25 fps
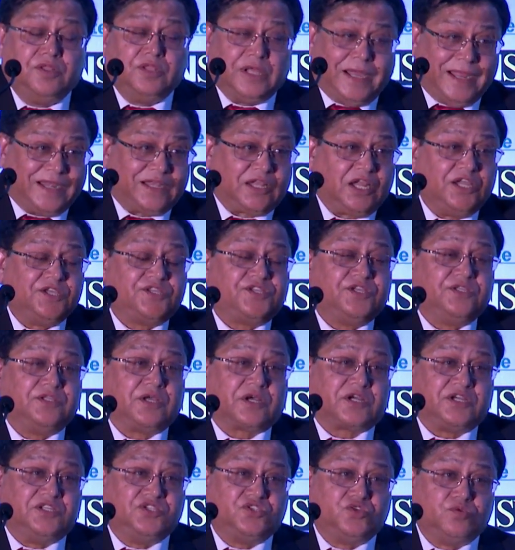at least in
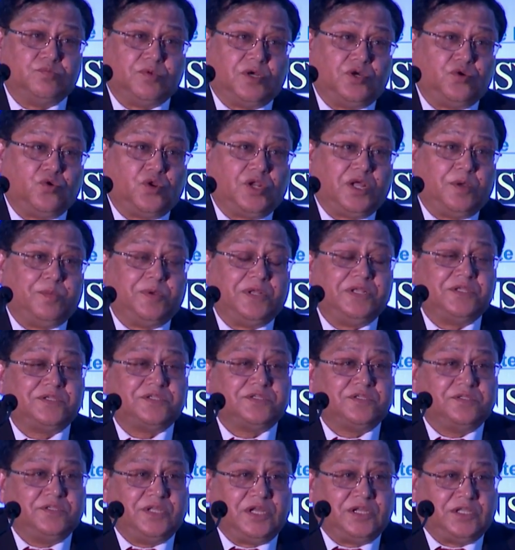the consumer
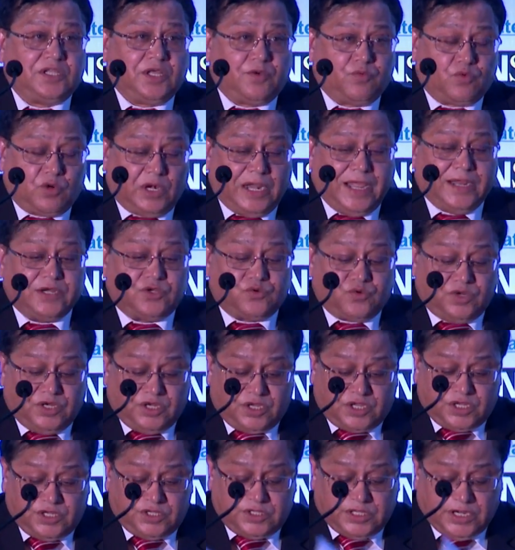durables, that they would like to
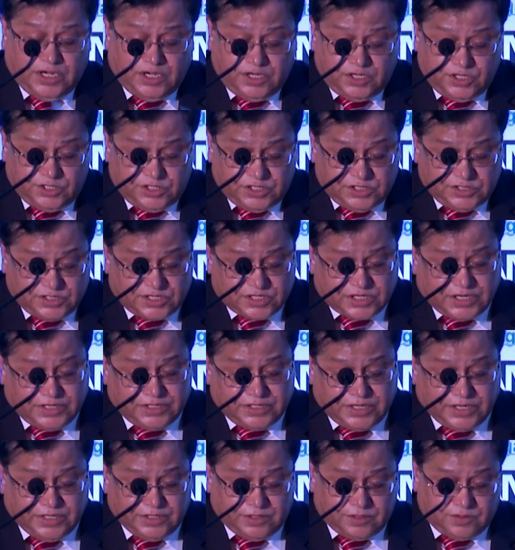increase the indigenous
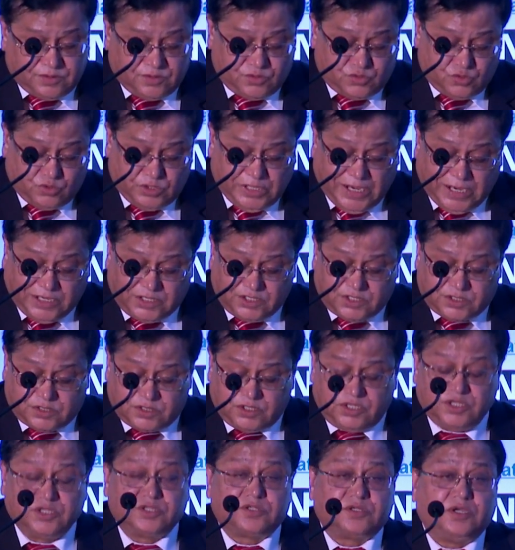content. So that
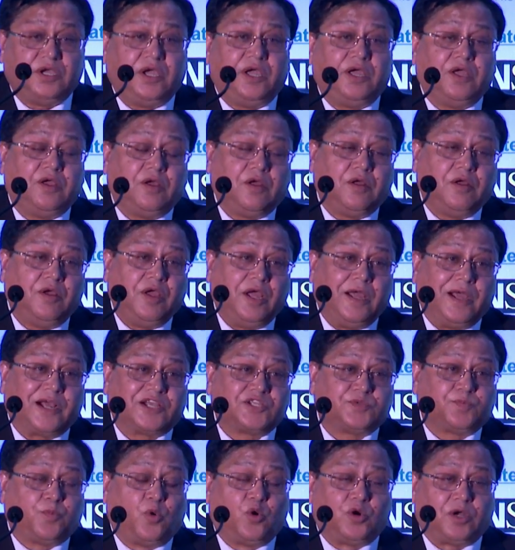is a
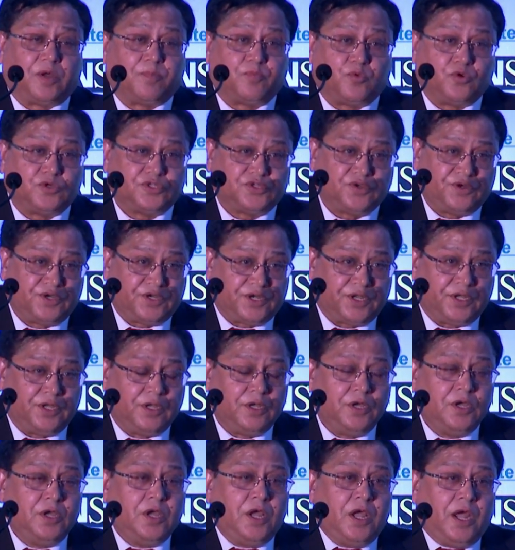export opportunity.
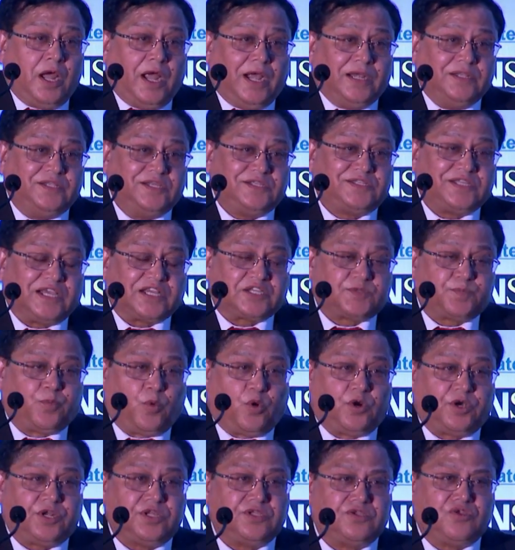And this
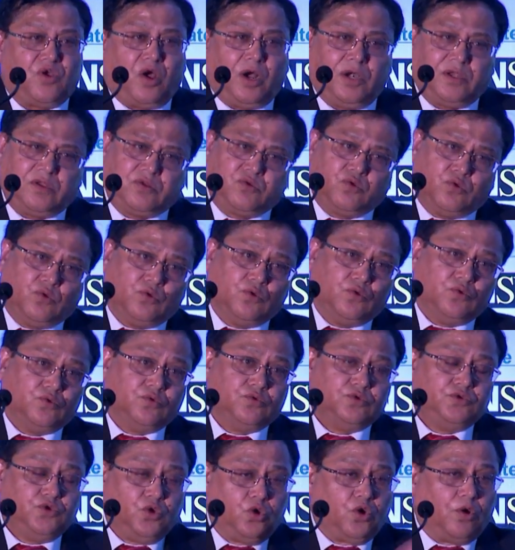export is not
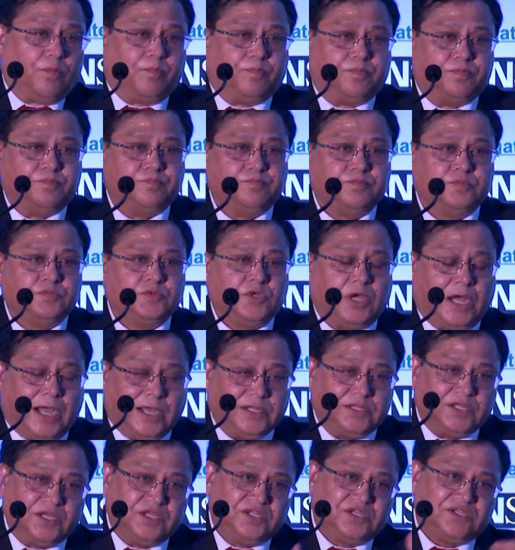to Europe.
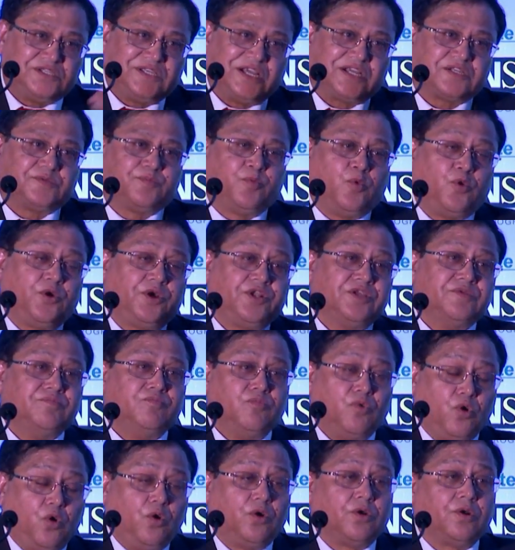I think this export is
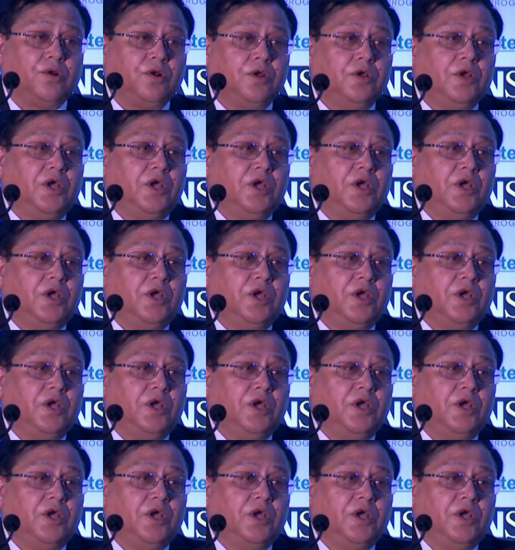more